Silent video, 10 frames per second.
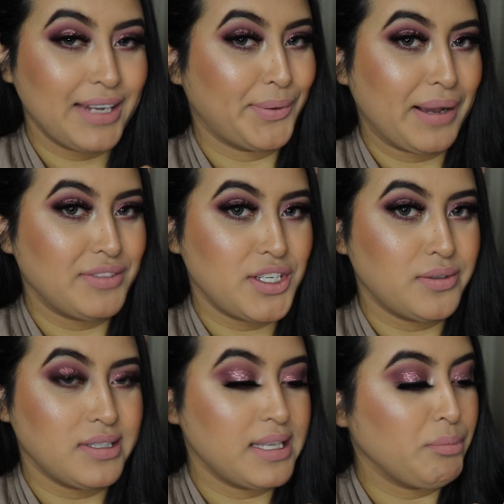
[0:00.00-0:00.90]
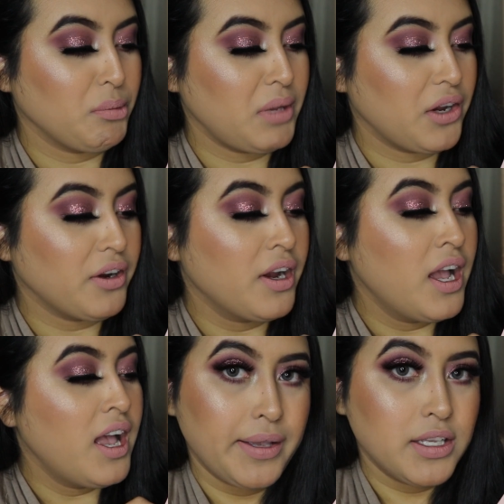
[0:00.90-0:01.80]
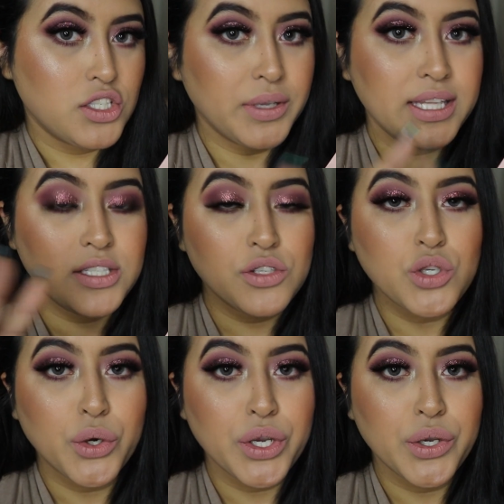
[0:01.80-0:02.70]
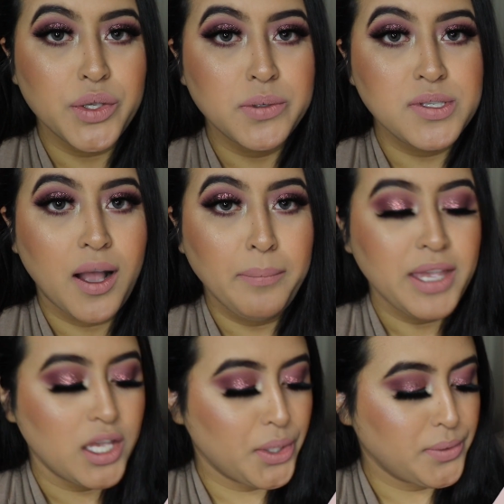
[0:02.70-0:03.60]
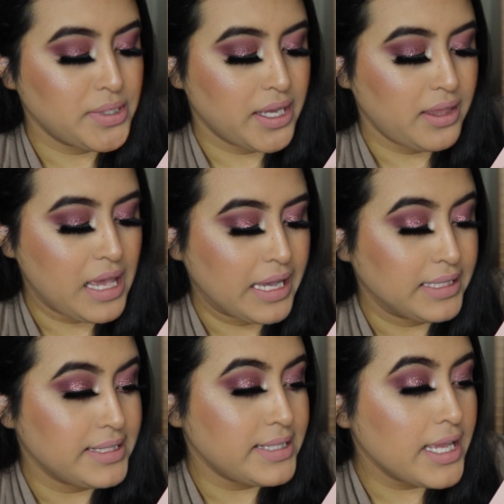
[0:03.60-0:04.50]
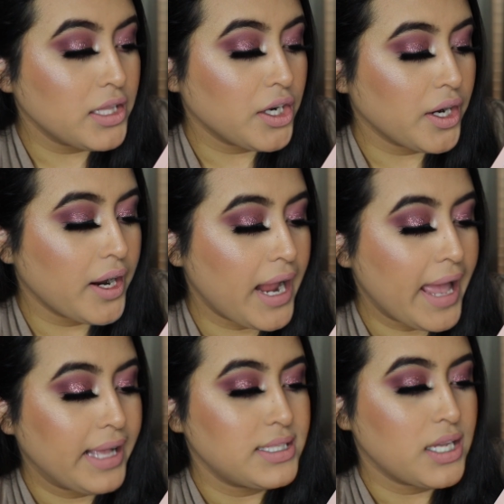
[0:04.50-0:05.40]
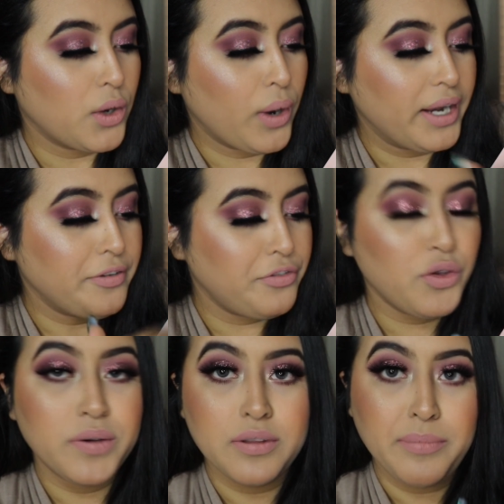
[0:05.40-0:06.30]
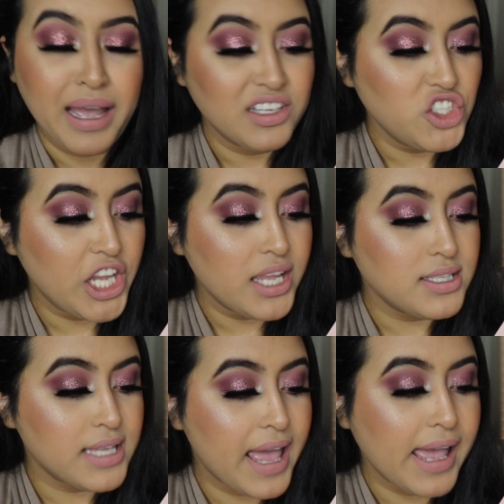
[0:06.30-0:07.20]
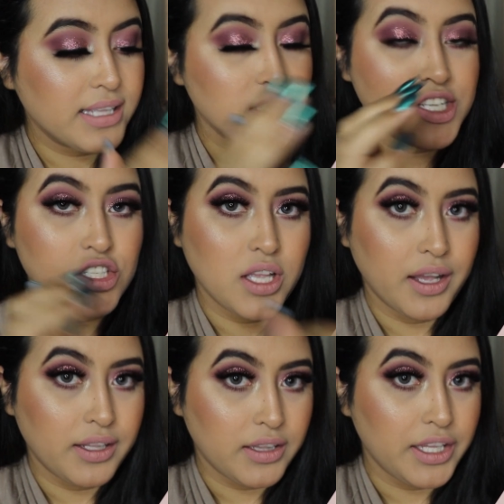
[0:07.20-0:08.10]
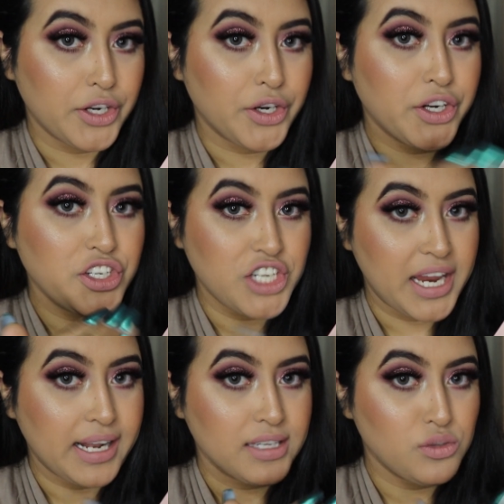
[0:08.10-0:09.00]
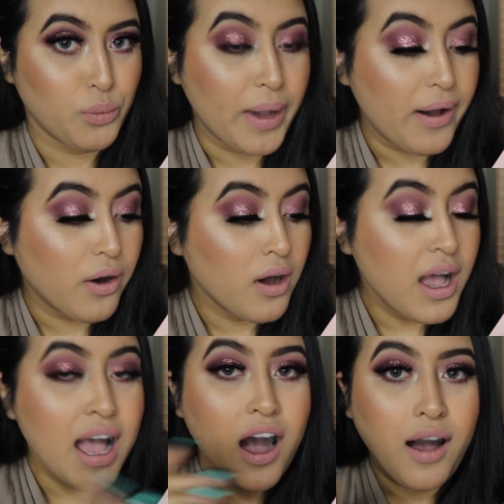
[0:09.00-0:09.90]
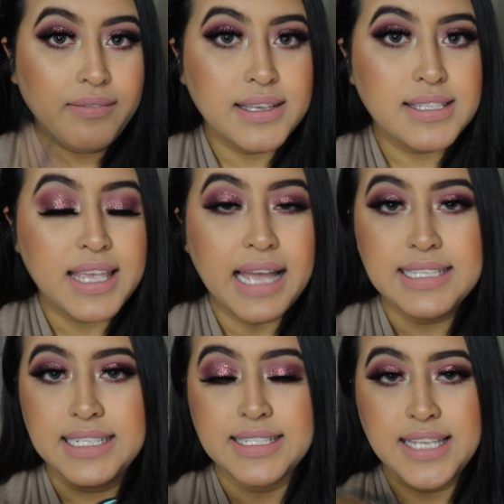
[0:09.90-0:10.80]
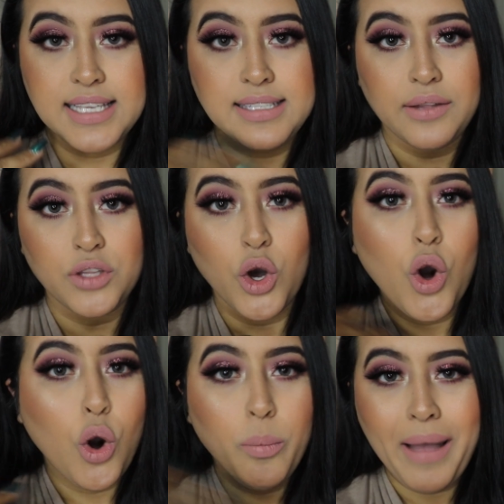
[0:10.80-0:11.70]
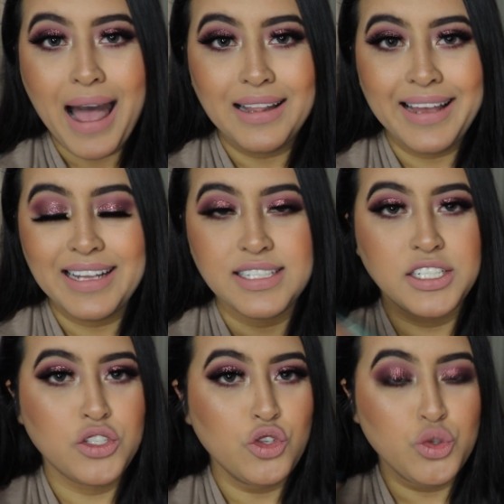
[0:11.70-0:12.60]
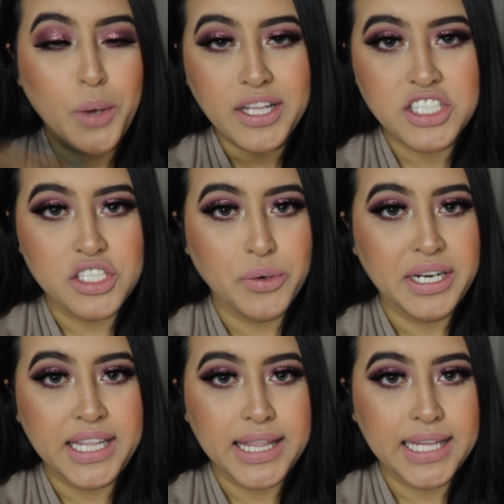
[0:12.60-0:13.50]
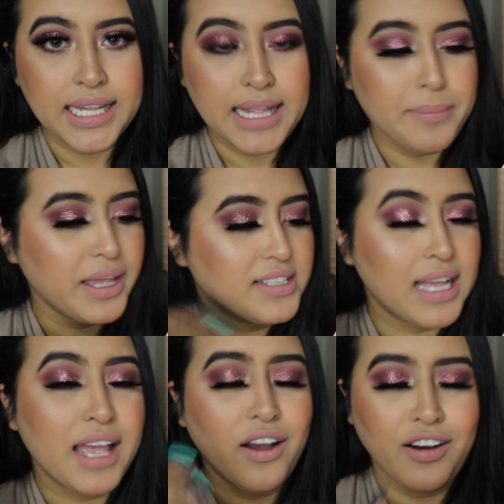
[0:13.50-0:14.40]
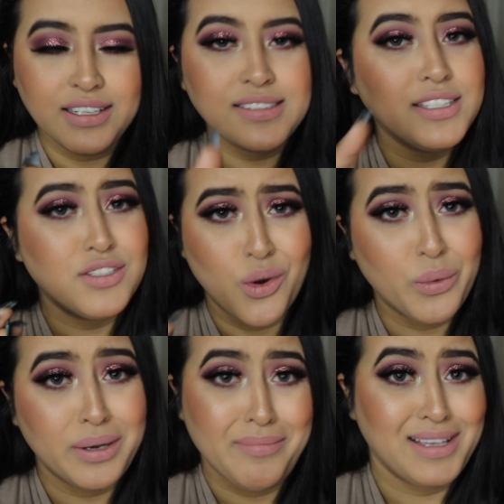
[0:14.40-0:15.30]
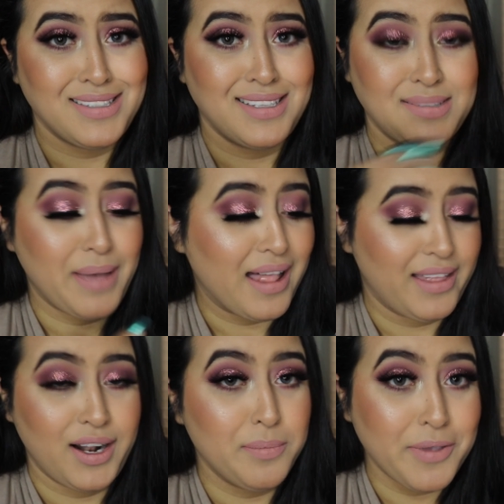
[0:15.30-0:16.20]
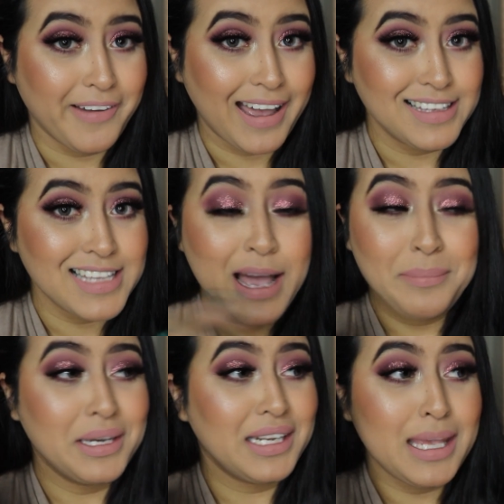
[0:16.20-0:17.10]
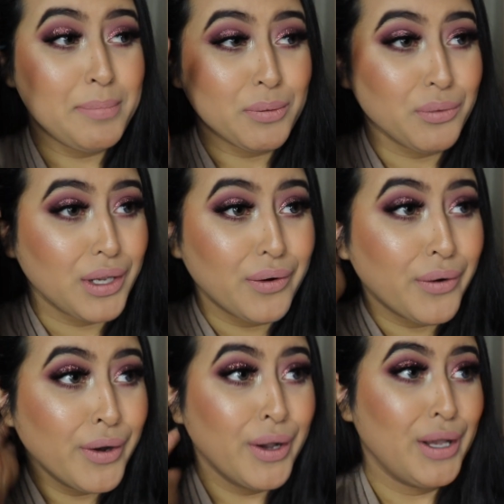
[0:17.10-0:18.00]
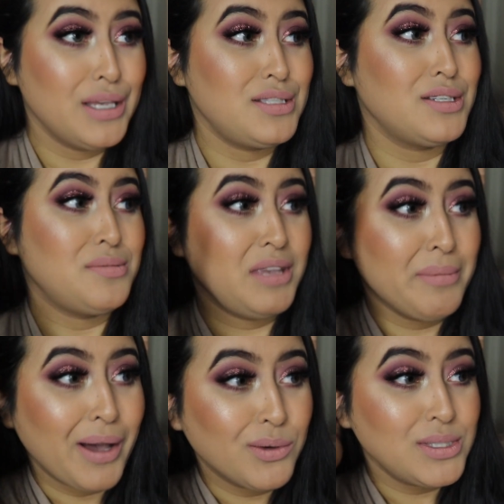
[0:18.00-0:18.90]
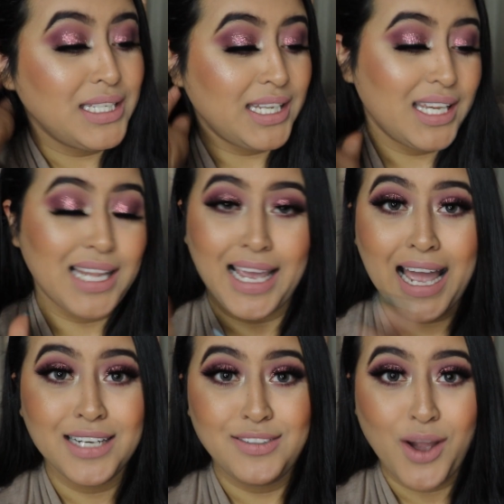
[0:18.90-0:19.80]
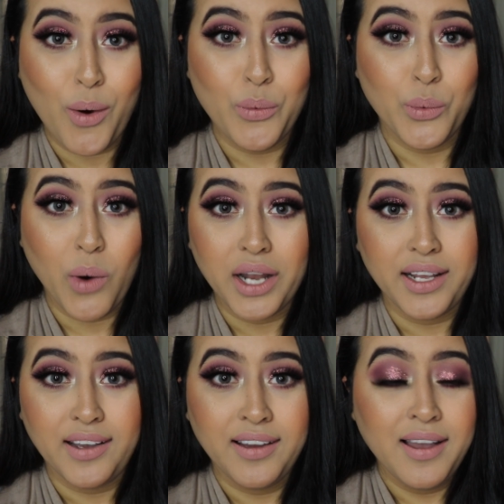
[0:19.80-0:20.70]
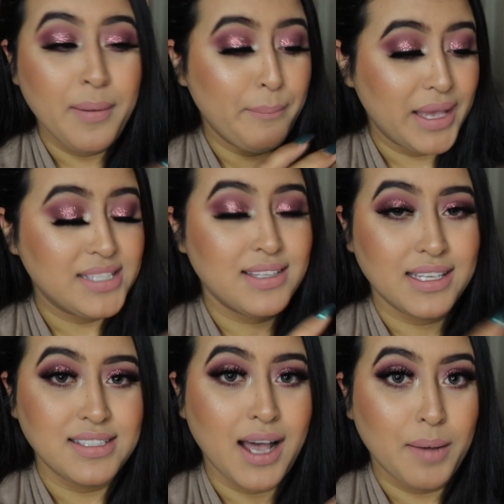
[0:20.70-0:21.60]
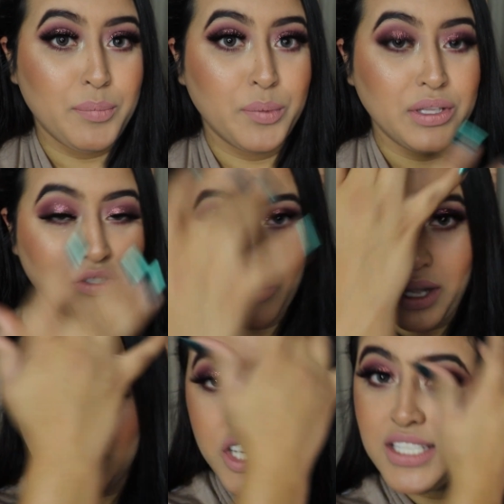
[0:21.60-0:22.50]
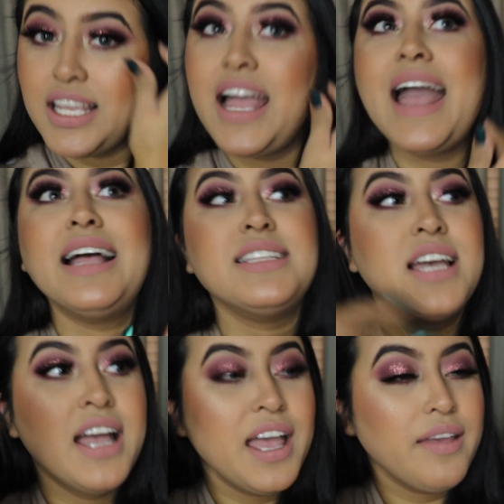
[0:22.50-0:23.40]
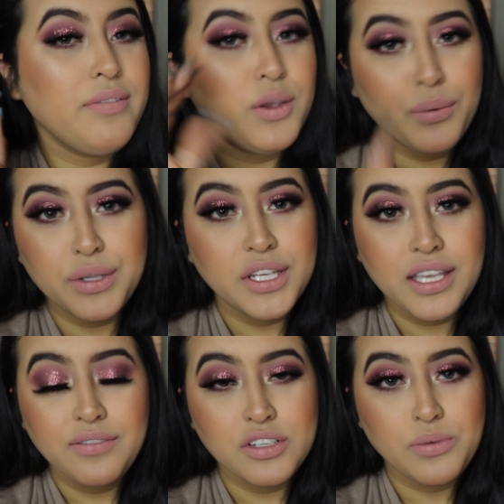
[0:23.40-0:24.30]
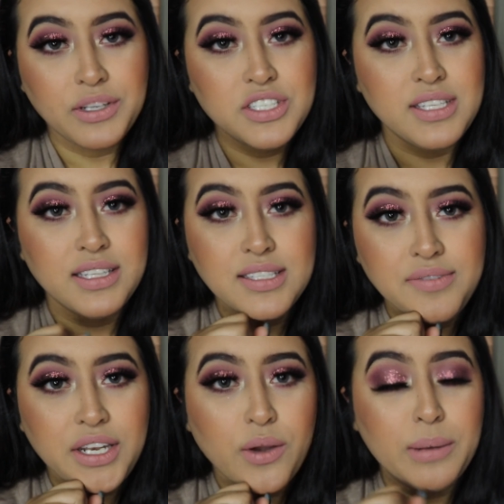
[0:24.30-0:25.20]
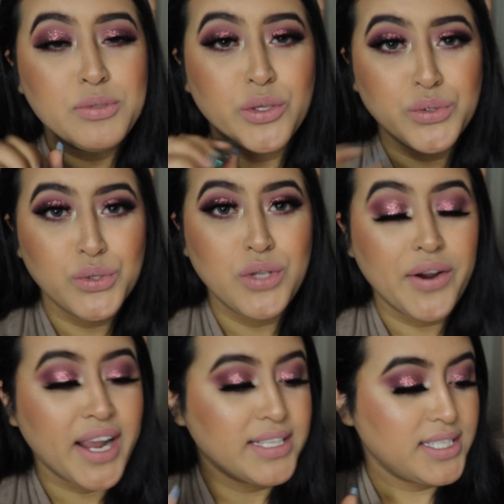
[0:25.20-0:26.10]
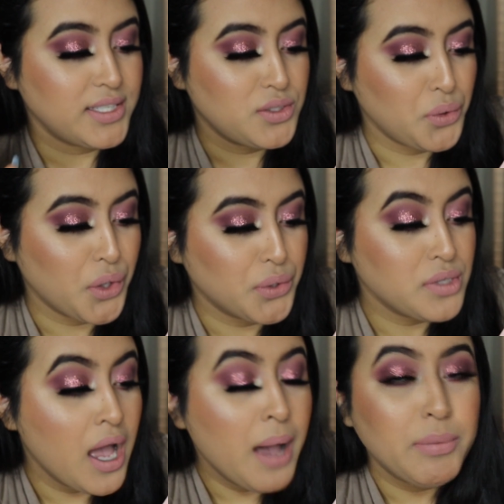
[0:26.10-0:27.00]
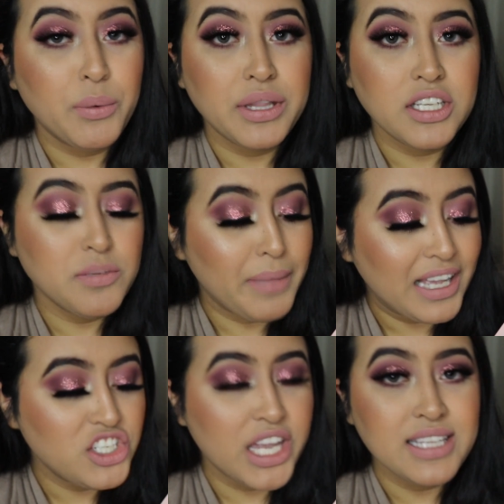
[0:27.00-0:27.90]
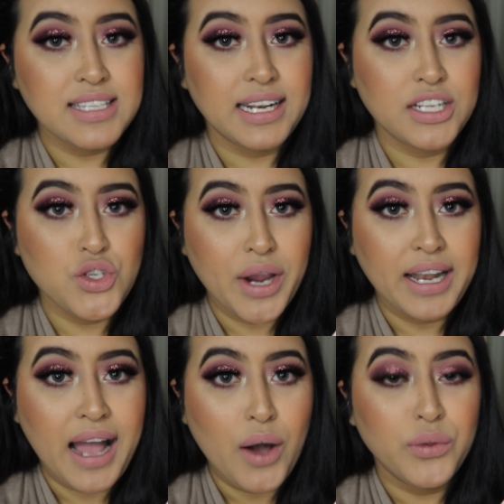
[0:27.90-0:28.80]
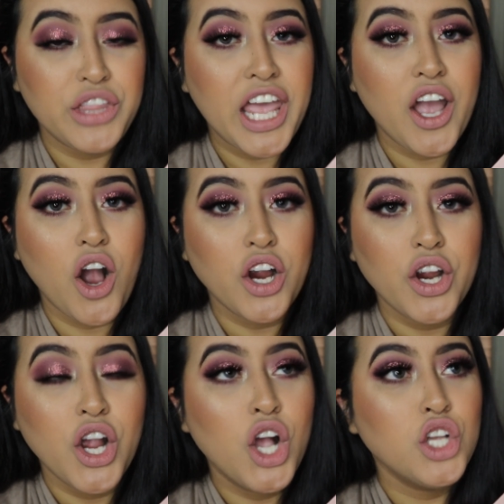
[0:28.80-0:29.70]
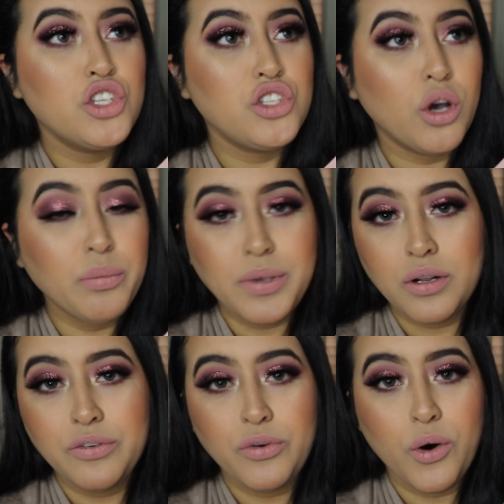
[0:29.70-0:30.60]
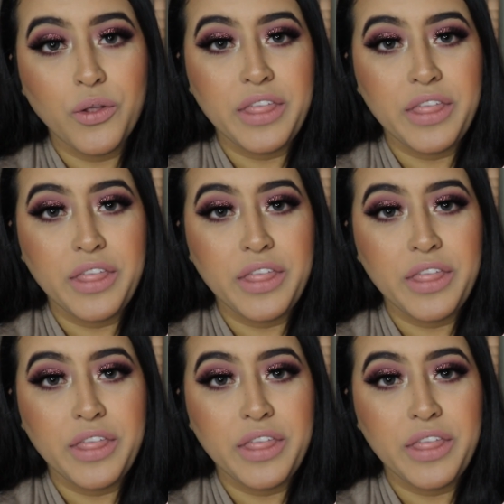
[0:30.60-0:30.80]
I don't have to use a separate mirror. So in this tutorial, you saw me use the concealer and quite a few of the matte shades and a glitter shade as well. Obviously, I didn't test out the whole palette. I didn't do swatches or anything like that because I honestly don't want to mess this palette up, you guys. I'm going to keep it real. It's just me and my OCD. Like, I don't want to mess this up with swatches. And if you were looking for swatches in this video, I'm so sorry I didn't do those. But with the matte shades that I tried out, they are so beautiful.